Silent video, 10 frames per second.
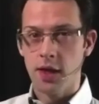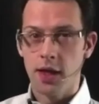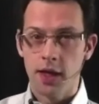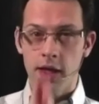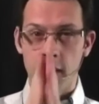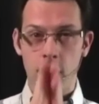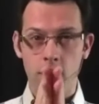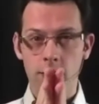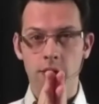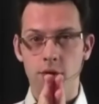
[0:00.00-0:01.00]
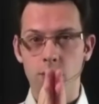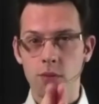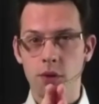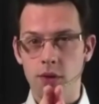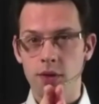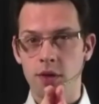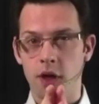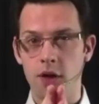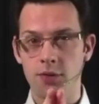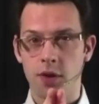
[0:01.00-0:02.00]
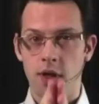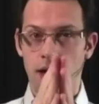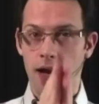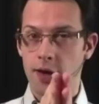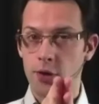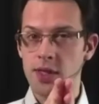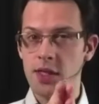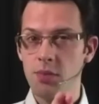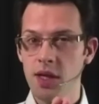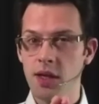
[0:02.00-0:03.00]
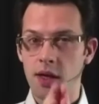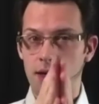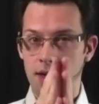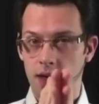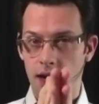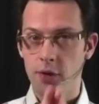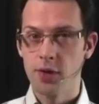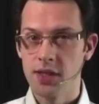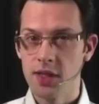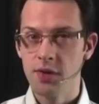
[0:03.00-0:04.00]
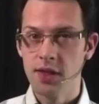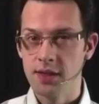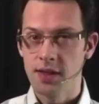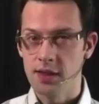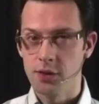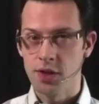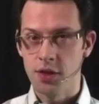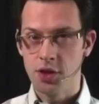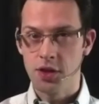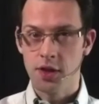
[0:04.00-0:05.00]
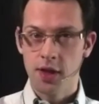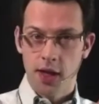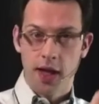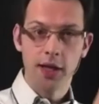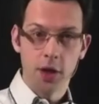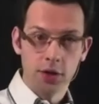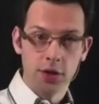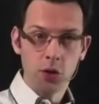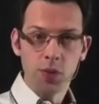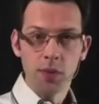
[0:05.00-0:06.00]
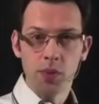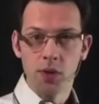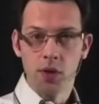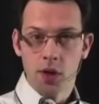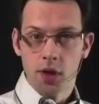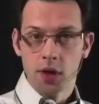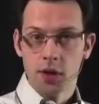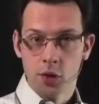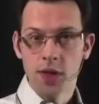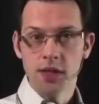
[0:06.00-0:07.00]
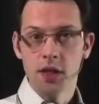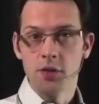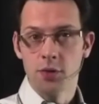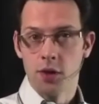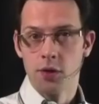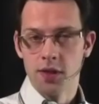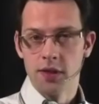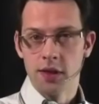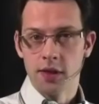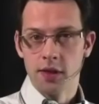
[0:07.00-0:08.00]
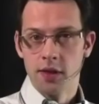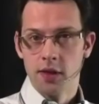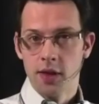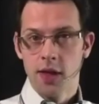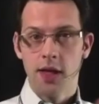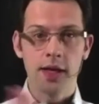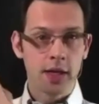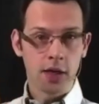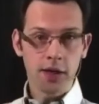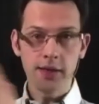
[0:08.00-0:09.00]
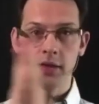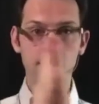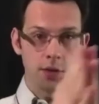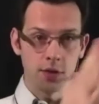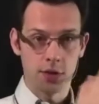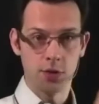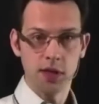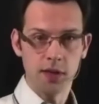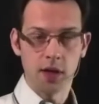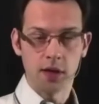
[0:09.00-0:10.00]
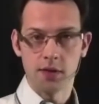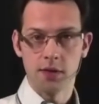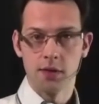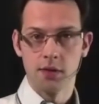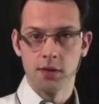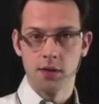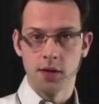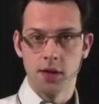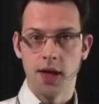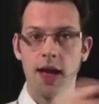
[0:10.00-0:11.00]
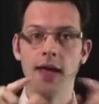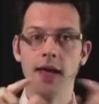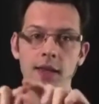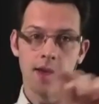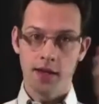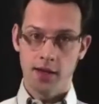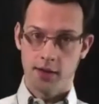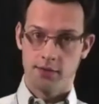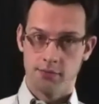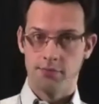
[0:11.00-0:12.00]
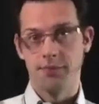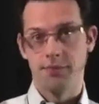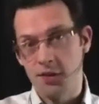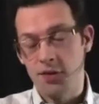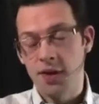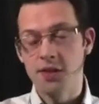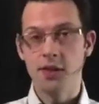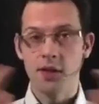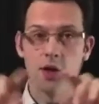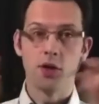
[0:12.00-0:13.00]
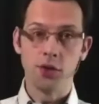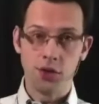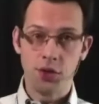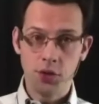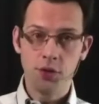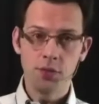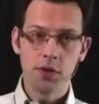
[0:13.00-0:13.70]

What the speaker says: He heard rumors of Grizzly being aggressive in his sales strategy, and he heard 2 people quitting for Grizzly. He connected those 3 dots, and he invented or assumed